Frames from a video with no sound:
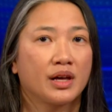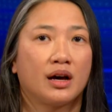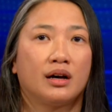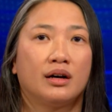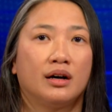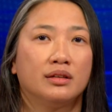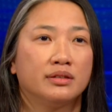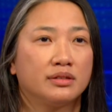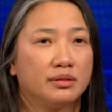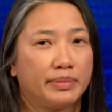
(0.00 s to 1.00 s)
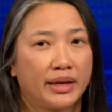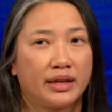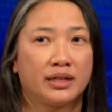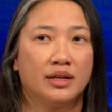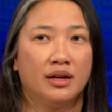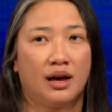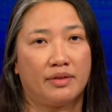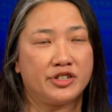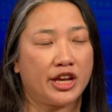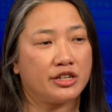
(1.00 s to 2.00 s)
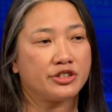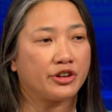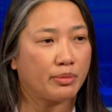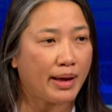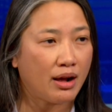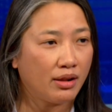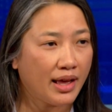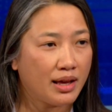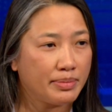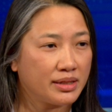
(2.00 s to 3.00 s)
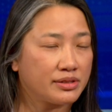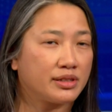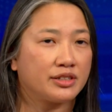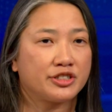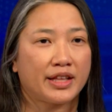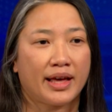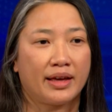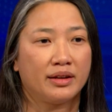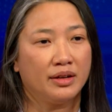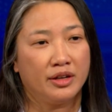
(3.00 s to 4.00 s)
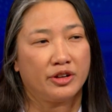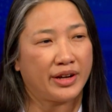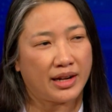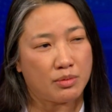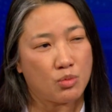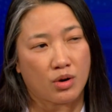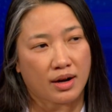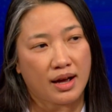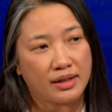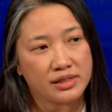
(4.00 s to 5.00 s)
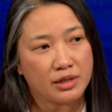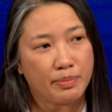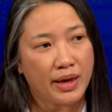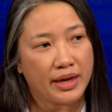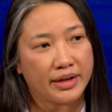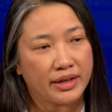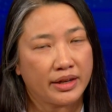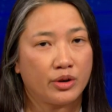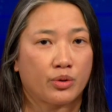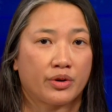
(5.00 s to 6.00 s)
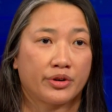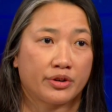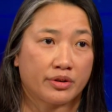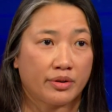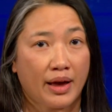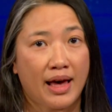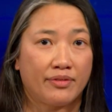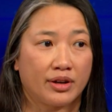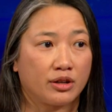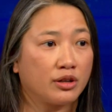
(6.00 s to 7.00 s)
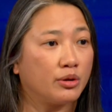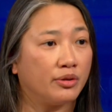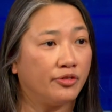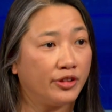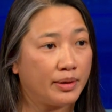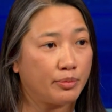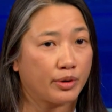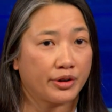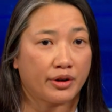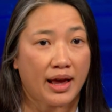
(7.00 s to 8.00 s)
uh, a little bit of change in your bowel habits, such that you're getting more constipated or you're having a total flip where you're